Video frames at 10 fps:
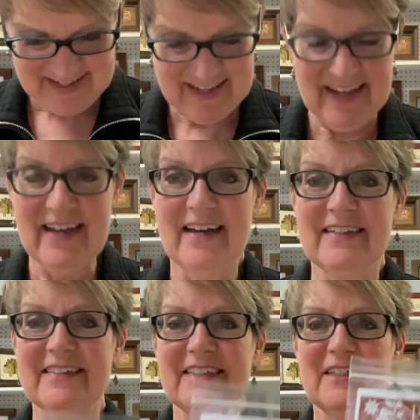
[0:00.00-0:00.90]

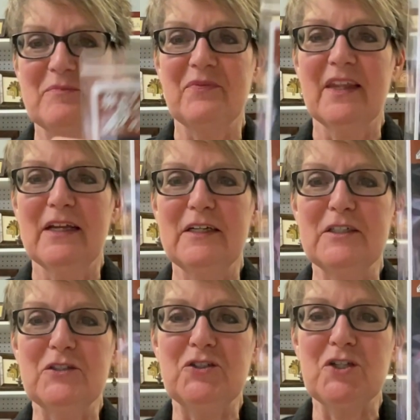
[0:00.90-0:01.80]
and
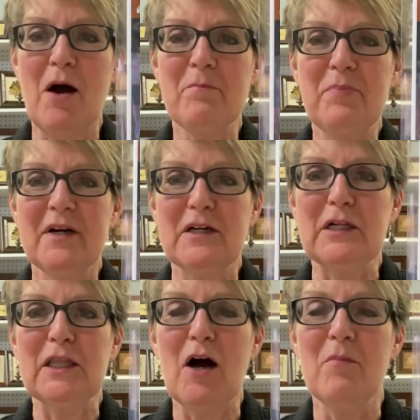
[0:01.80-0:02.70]
Jump
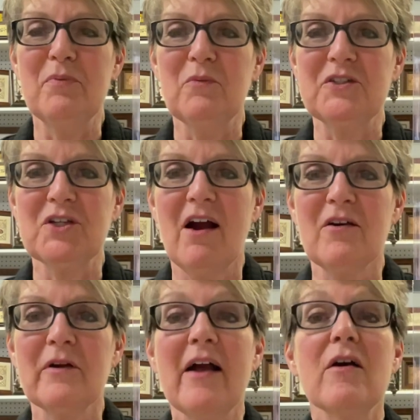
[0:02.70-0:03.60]
Clump, which
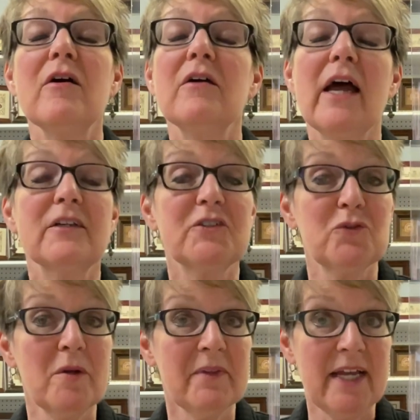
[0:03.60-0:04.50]
are
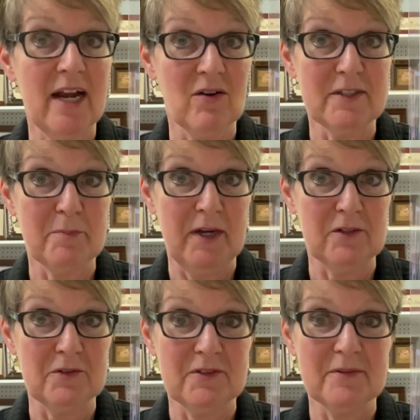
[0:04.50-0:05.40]
extremely hairy
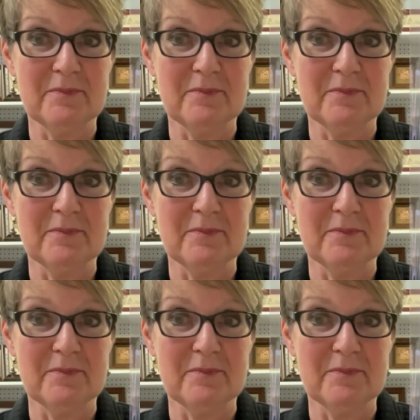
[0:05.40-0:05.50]
spiders.